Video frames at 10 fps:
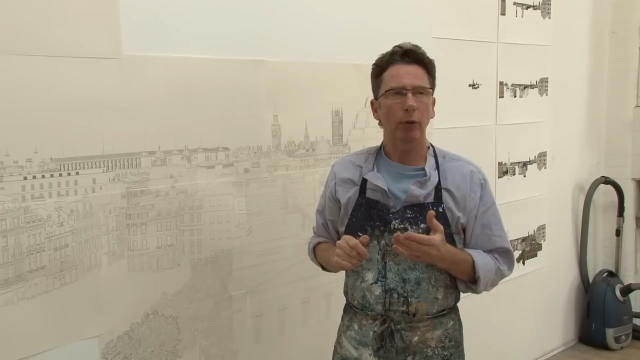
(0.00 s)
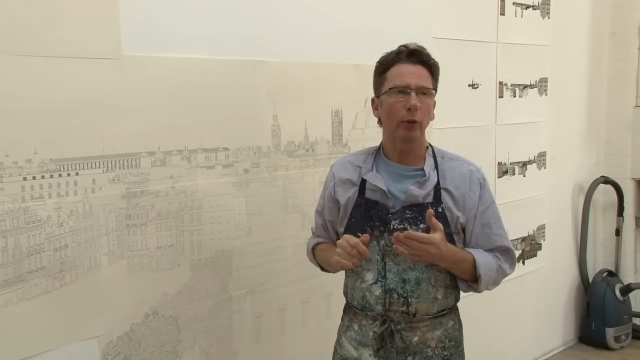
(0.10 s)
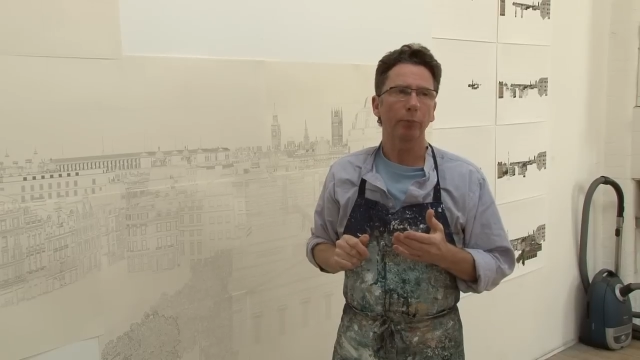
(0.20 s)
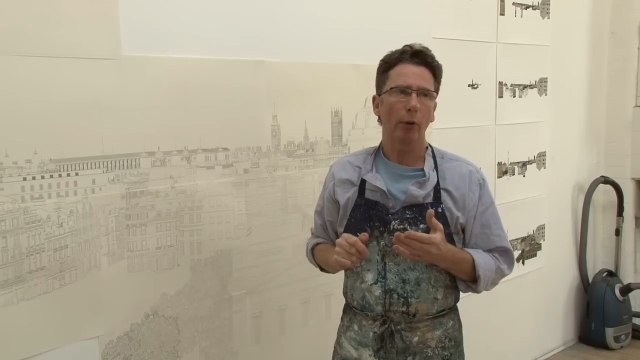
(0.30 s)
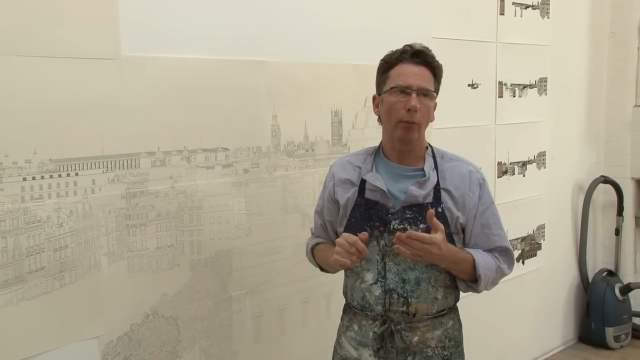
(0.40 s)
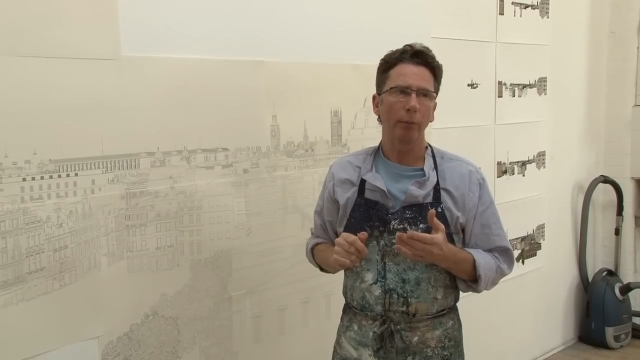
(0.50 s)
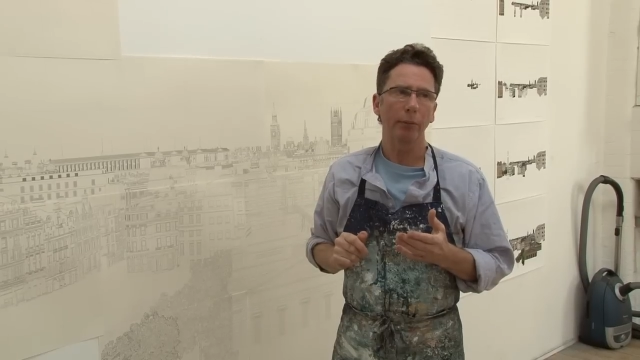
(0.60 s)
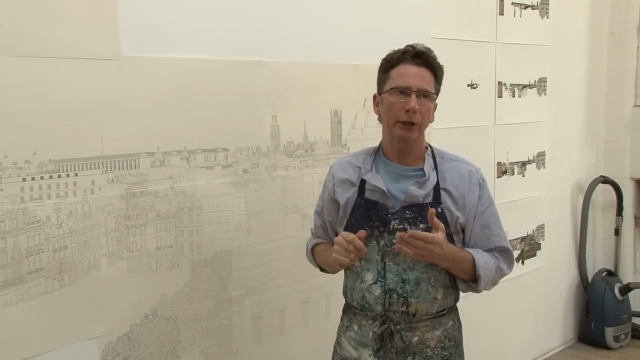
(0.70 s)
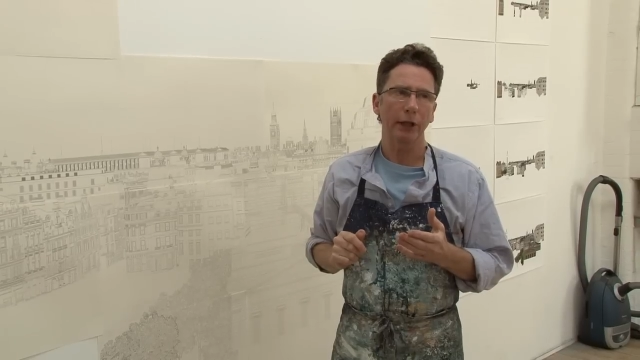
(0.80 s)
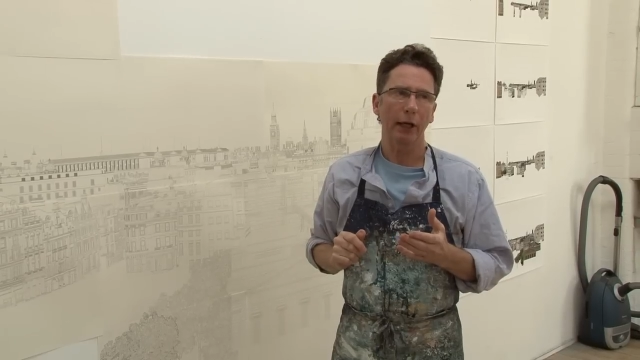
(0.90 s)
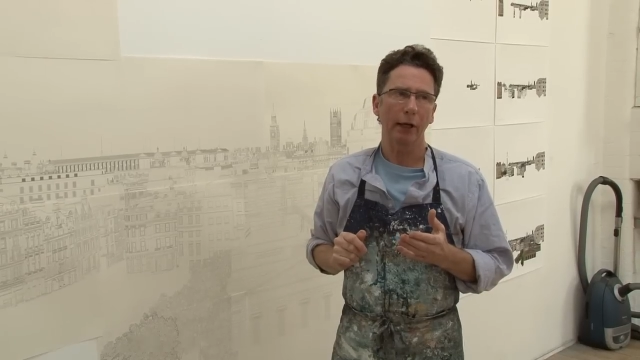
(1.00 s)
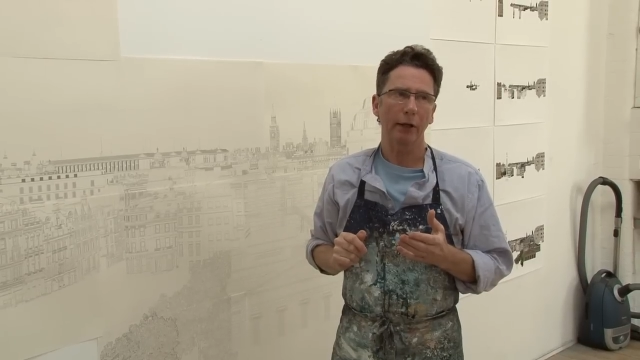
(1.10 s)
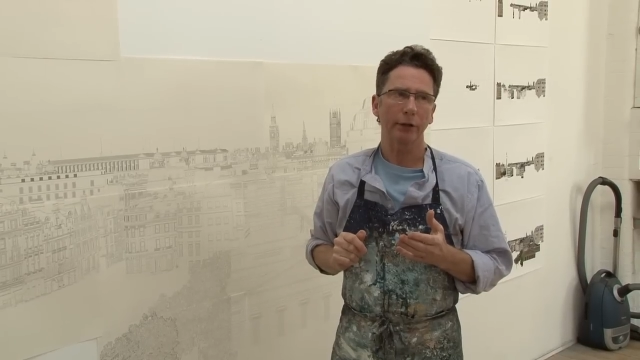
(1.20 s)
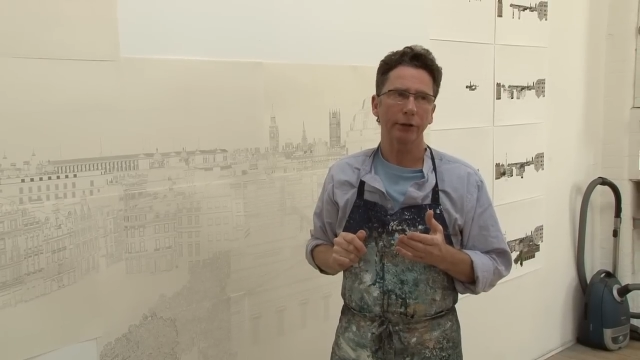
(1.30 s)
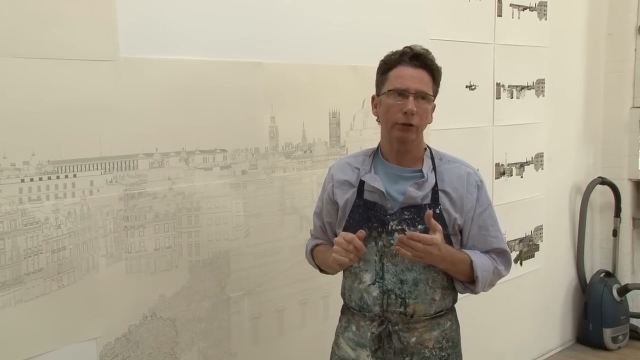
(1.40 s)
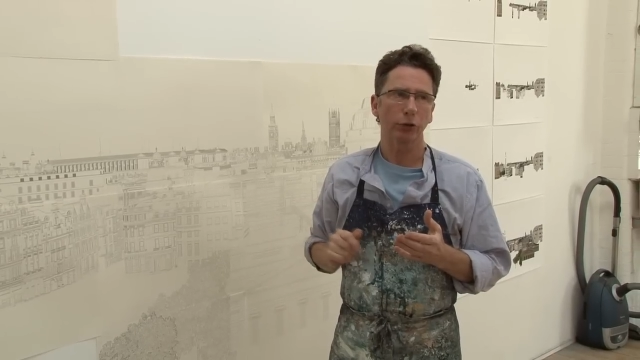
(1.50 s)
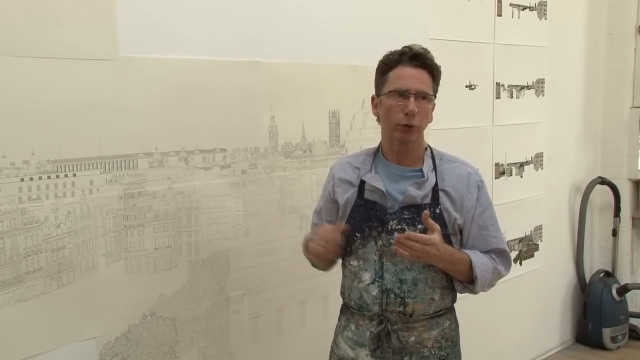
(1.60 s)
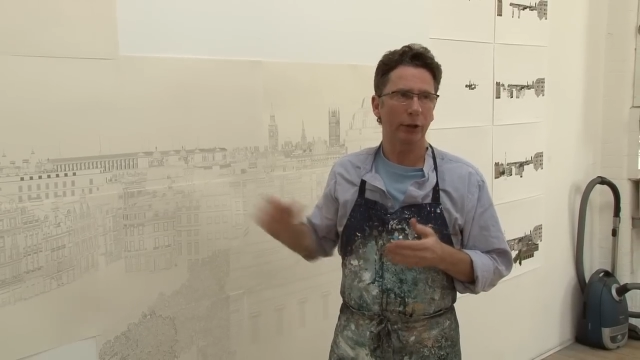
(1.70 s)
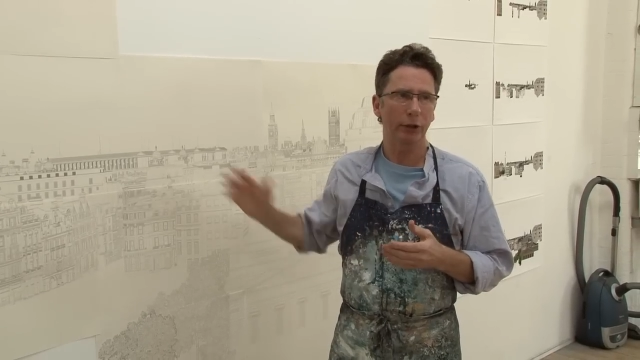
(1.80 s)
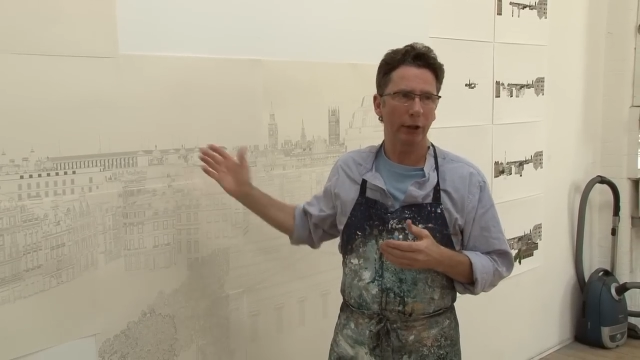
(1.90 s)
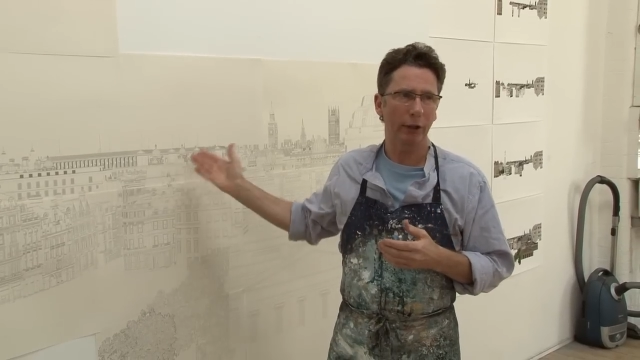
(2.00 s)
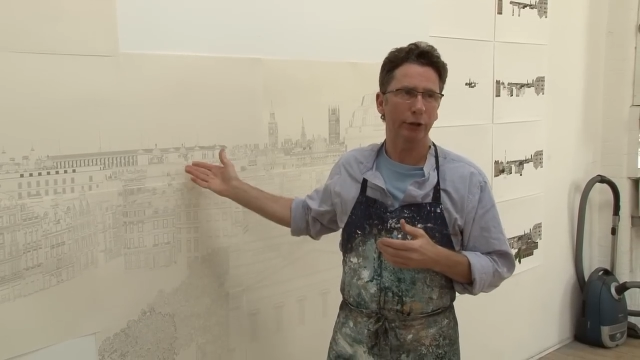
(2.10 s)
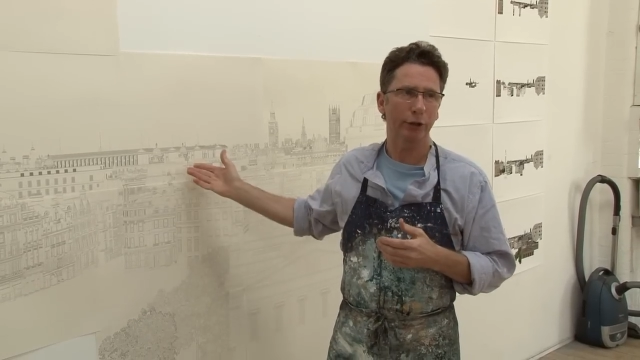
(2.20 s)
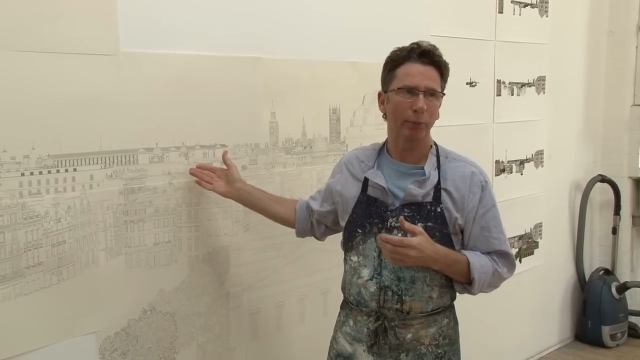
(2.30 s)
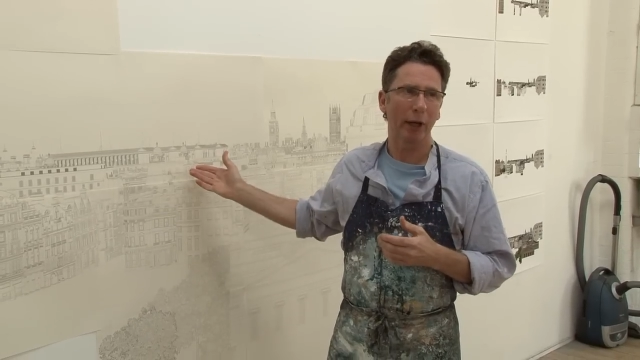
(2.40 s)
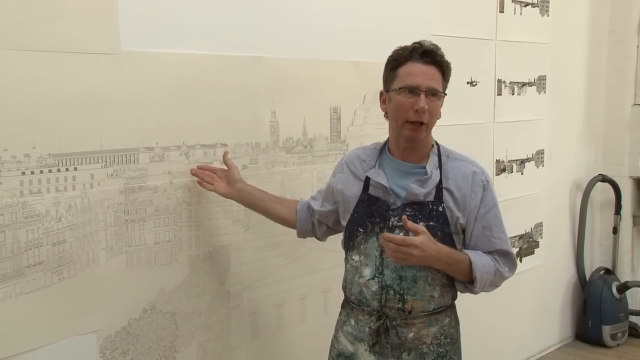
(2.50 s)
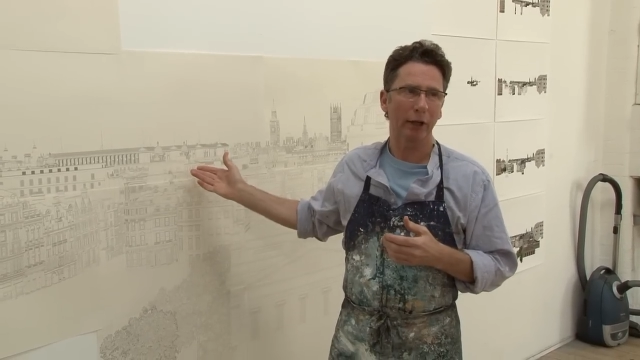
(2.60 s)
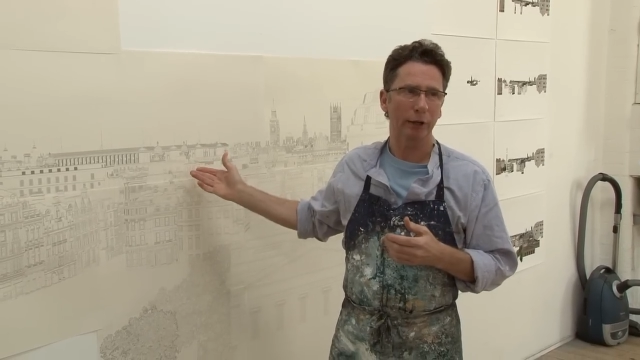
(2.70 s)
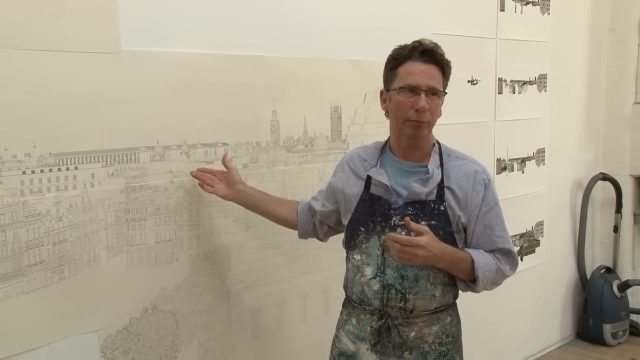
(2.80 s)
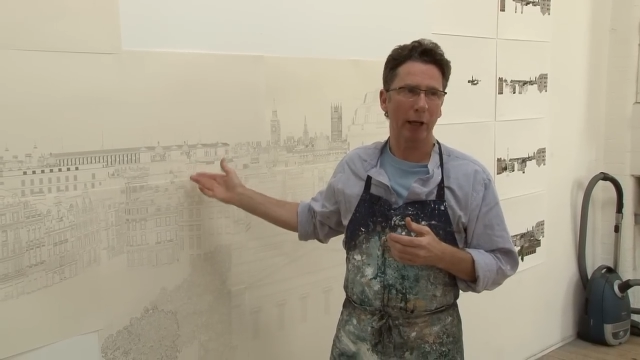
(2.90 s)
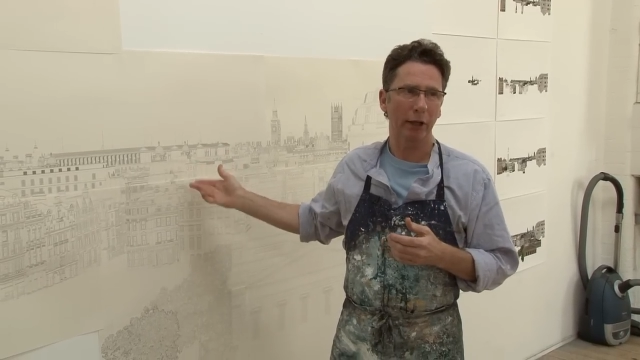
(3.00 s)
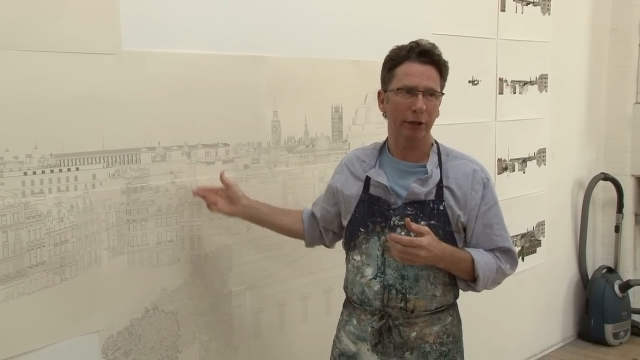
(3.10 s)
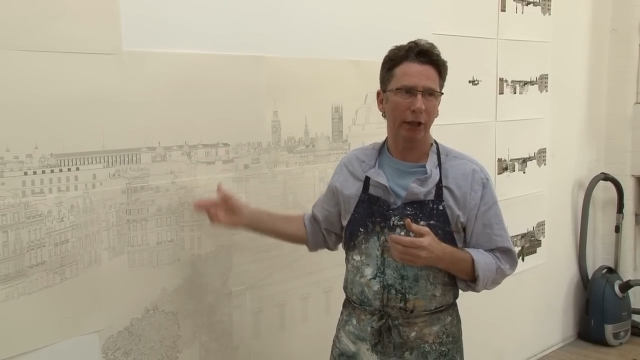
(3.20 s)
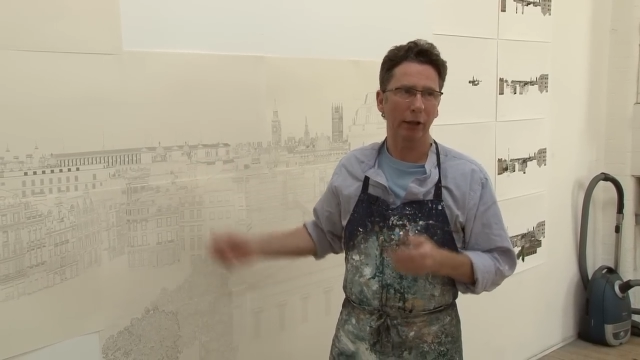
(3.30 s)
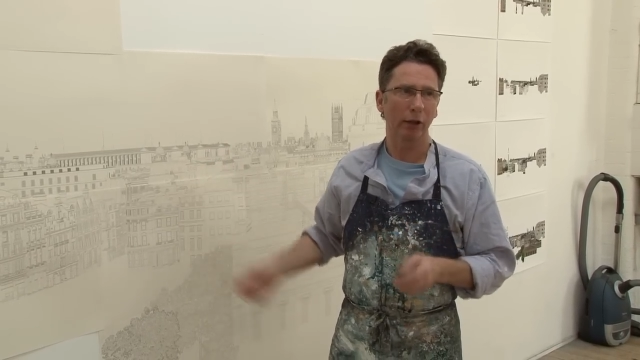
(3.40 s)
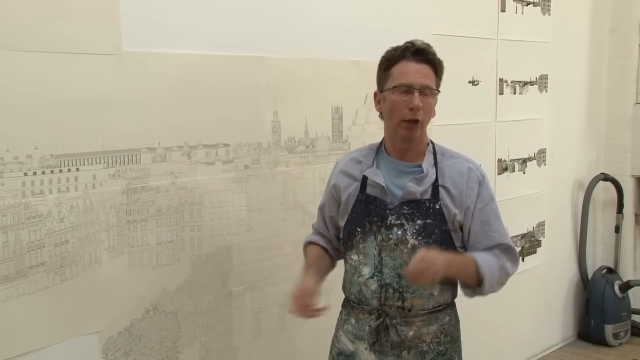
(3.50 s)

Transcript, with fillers: it would probably take us twenty years to make this painting.